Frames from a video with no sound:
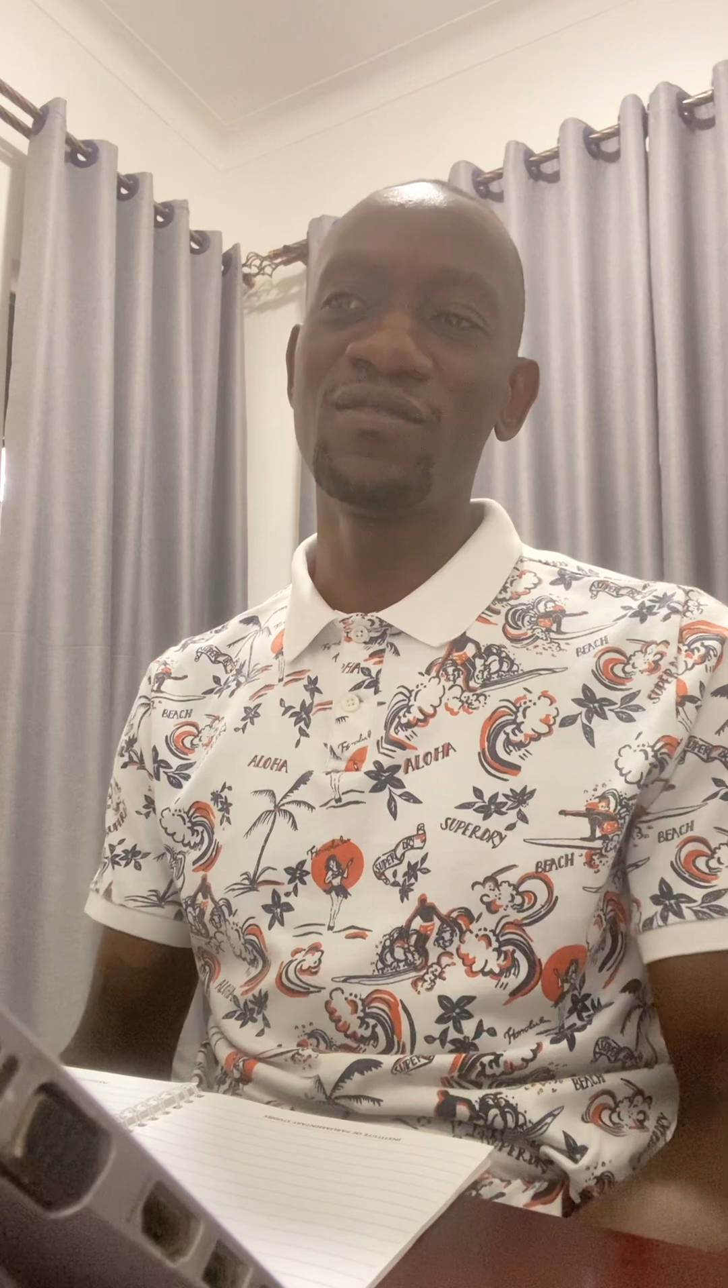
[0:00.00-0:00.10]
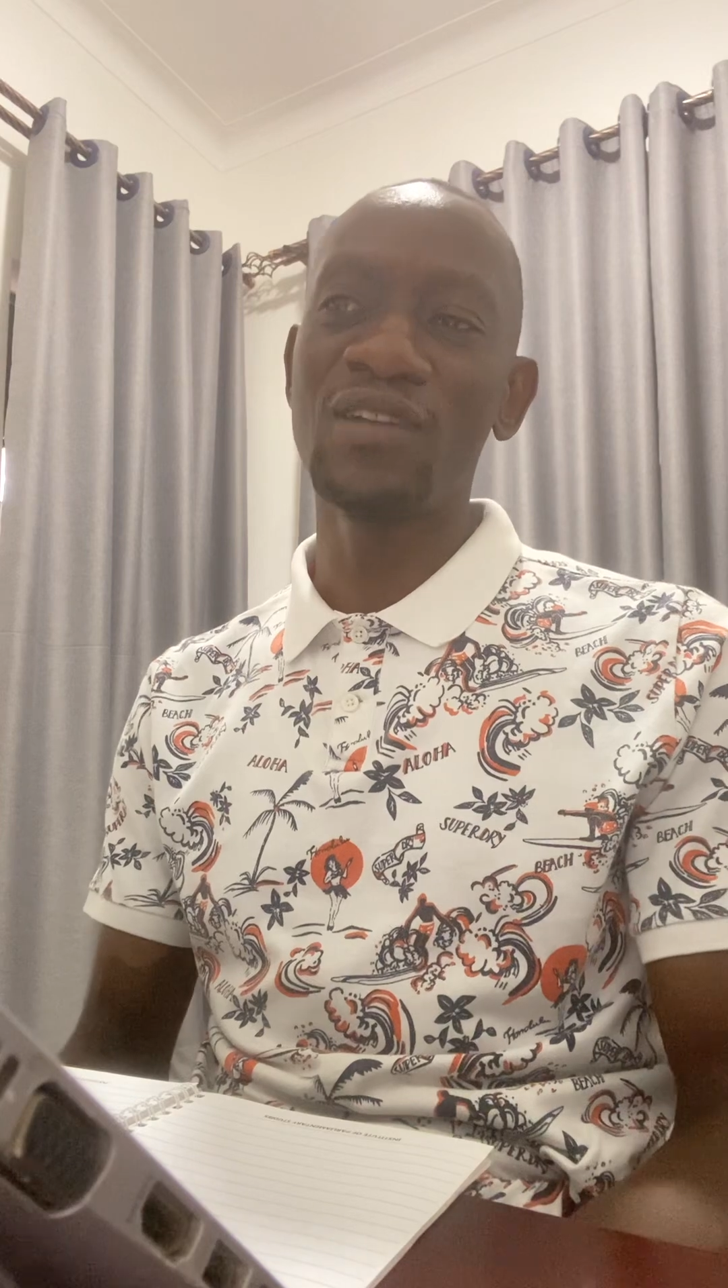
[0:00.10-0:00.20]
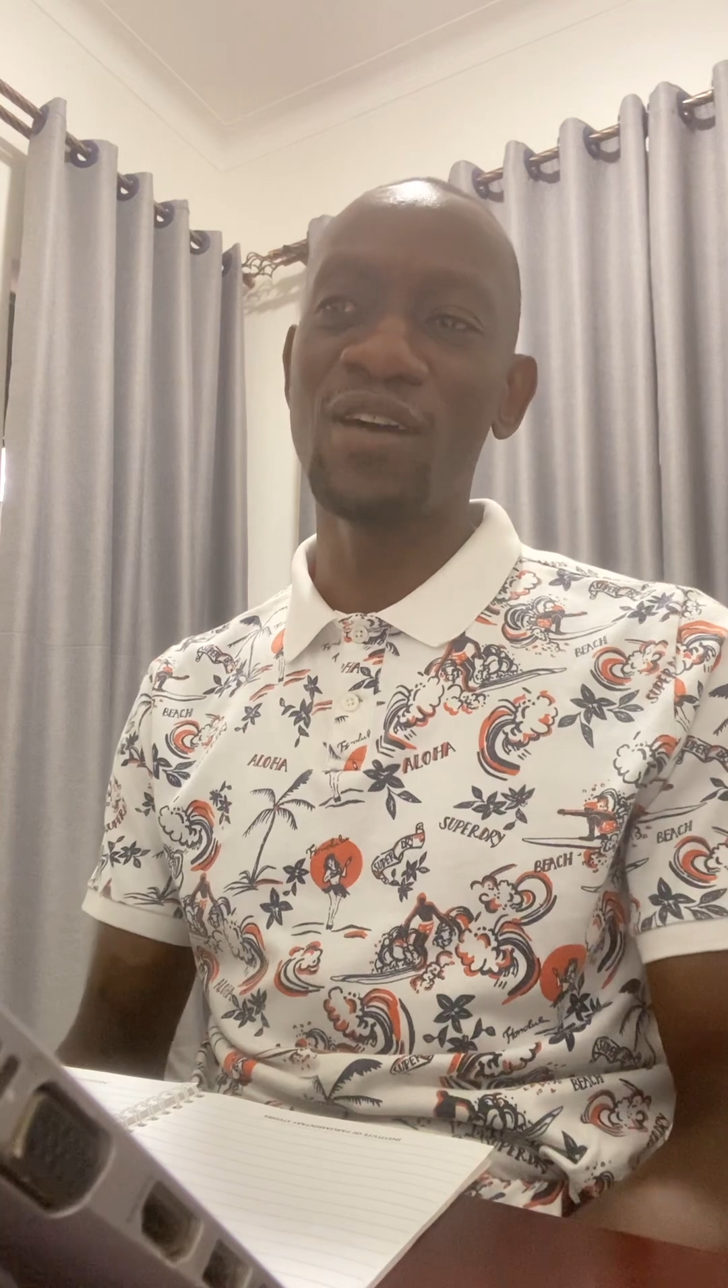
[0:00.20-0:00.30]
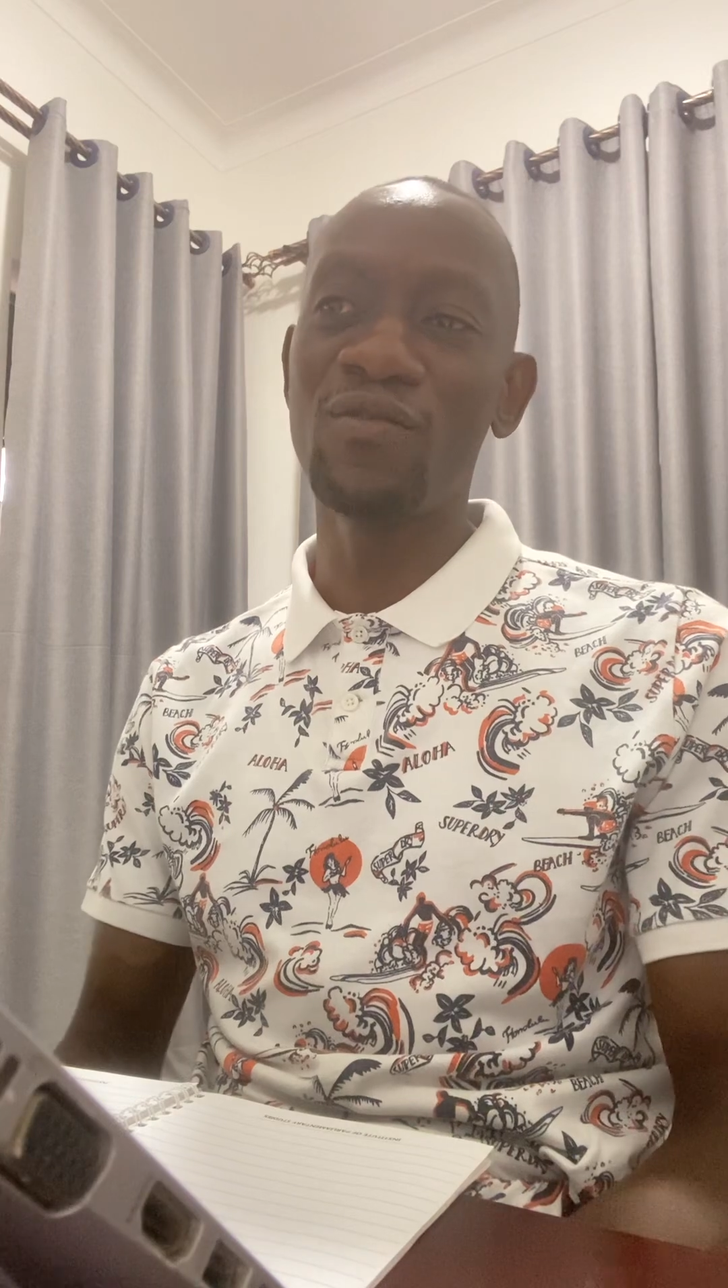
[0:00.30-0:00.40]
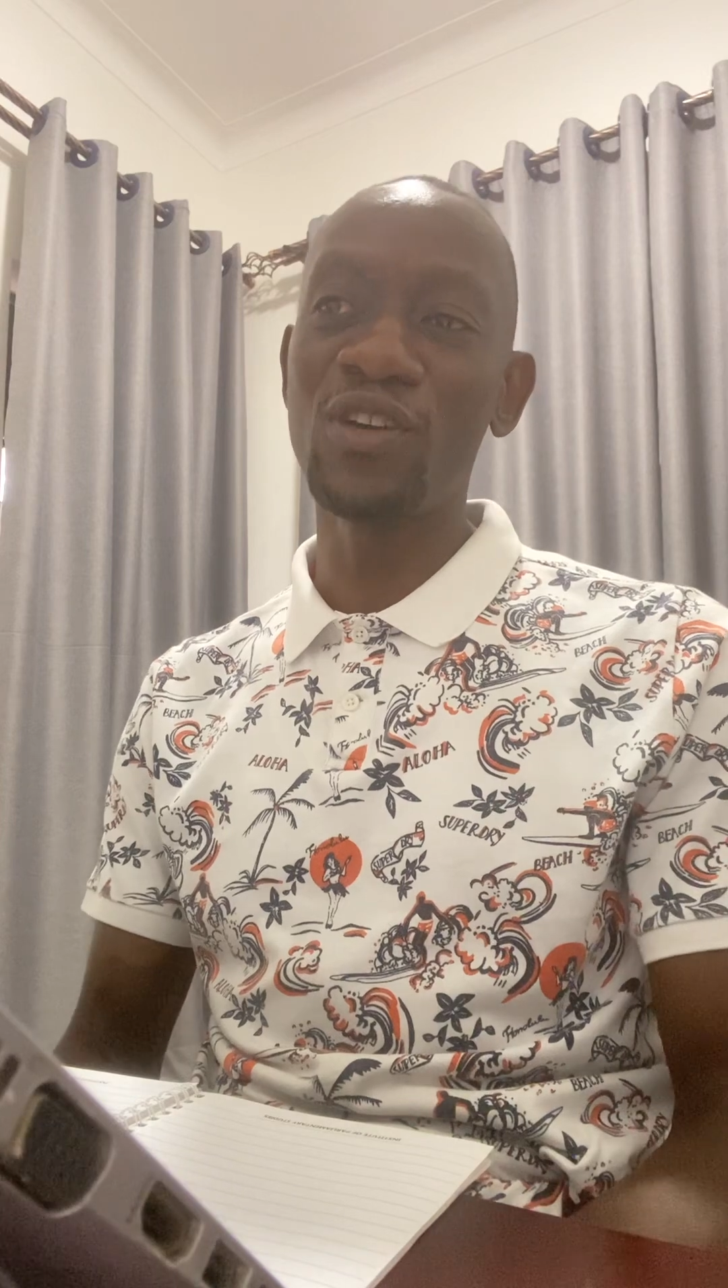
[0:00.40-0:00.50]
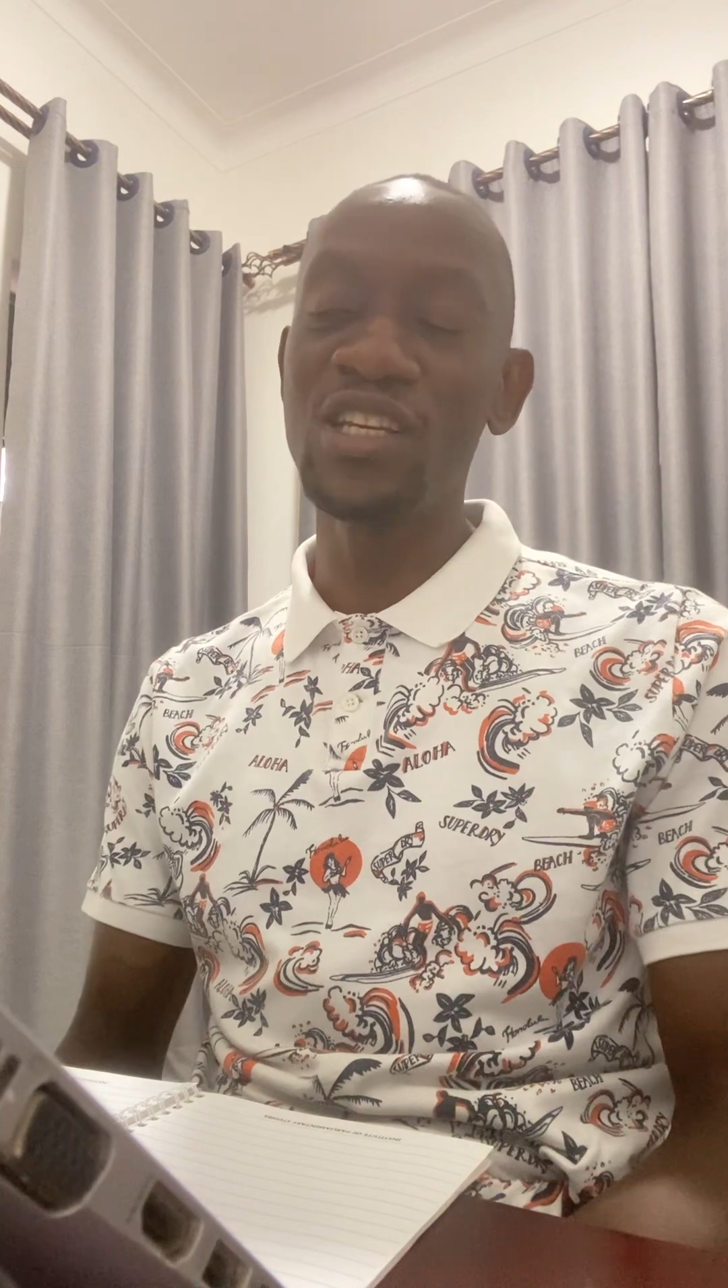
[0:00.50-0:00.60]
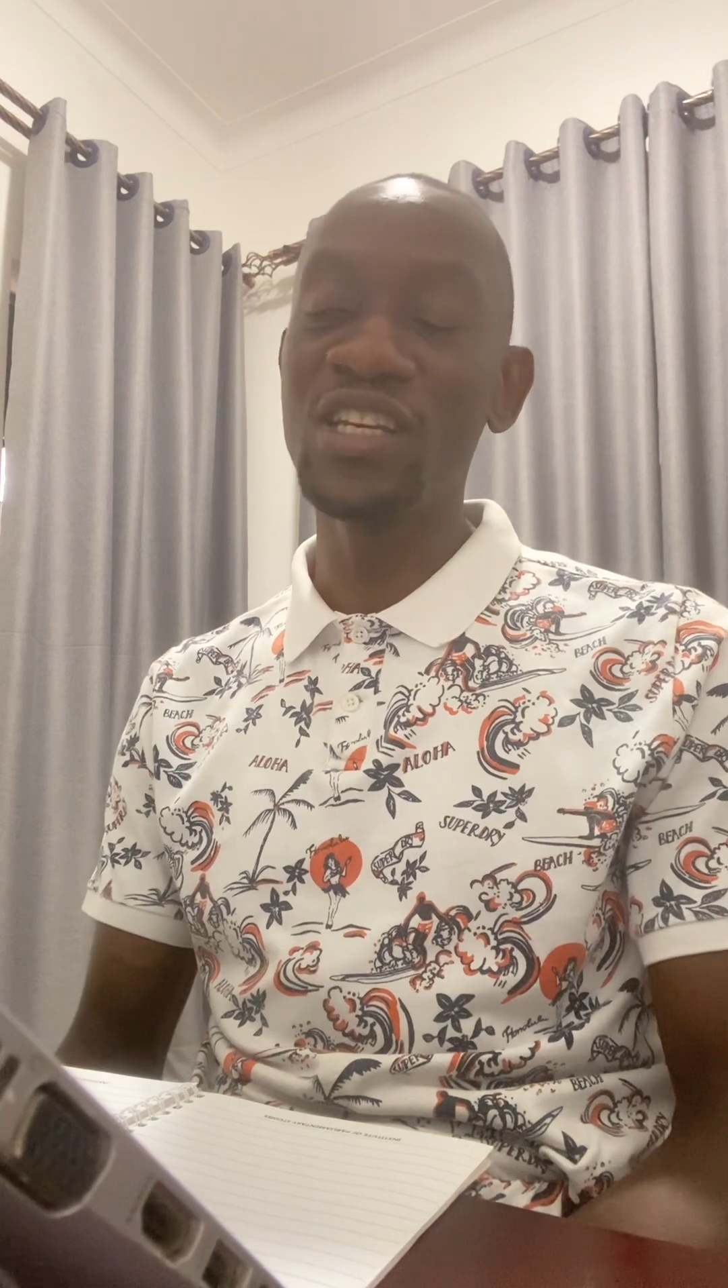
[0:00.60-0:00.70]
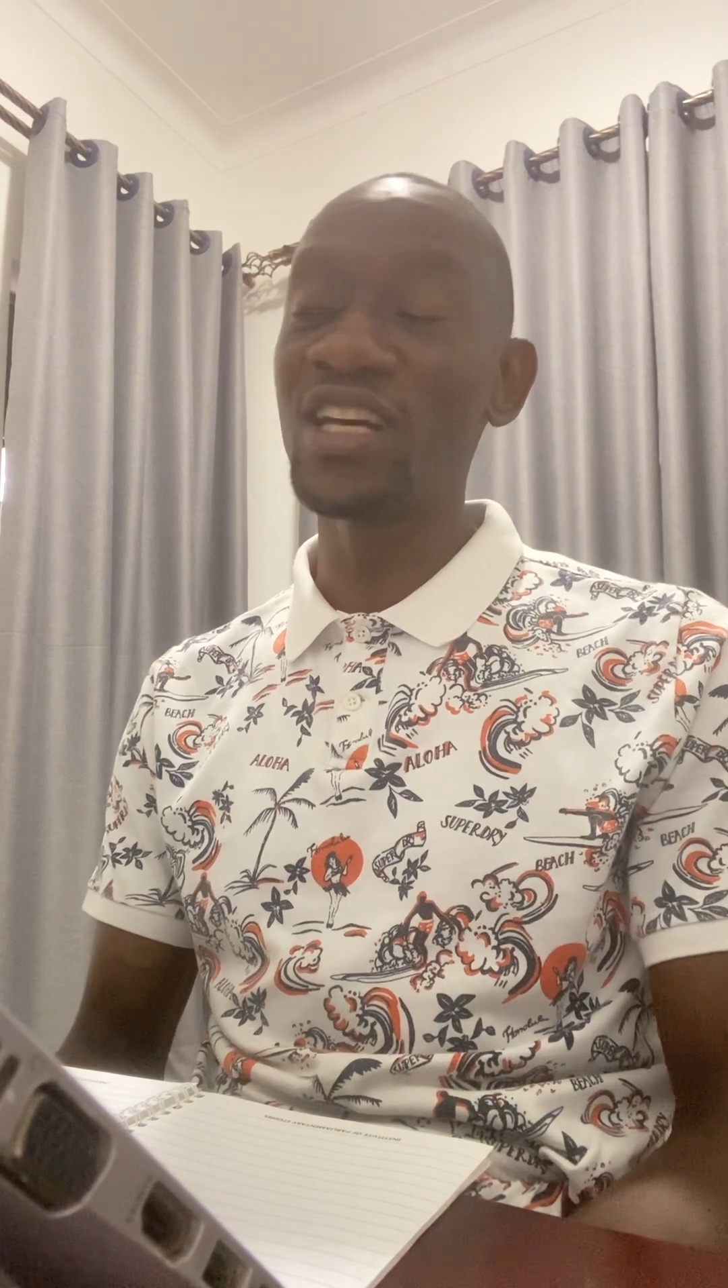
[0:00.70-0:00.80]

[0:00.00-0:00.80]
avoiding